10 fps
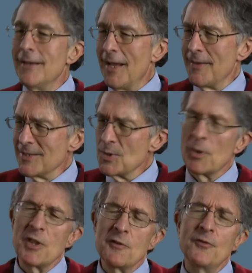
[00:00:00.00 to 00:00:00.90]
And that's
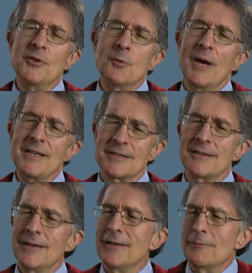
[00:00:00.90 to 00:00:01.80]
one of the few ways
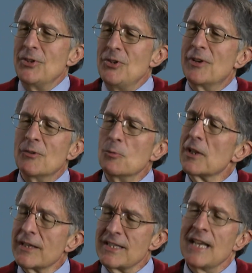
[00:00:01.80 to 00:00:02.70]
in which you can
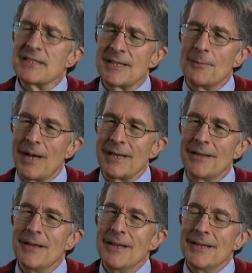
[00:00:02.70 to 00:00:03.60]
really test
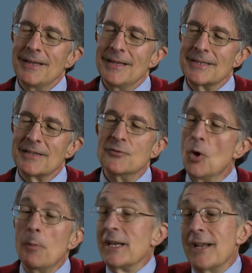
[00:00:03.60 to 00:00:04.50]
somebody, is if
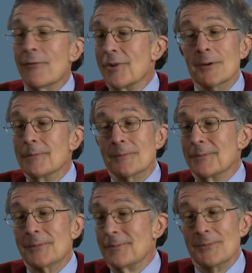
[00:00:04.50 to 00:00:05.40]
nobody ever
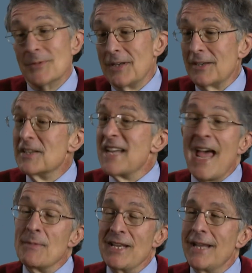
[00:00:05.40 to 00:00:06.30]

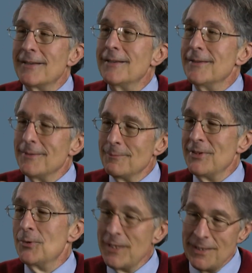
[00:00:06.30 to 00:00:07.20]
contaminated
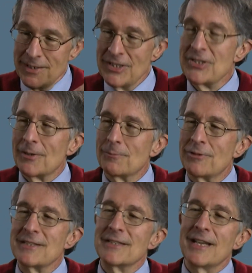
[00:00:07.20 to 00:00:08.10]
between the initial
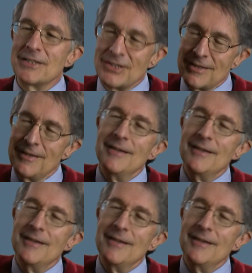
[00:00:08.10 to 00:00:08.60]
presentation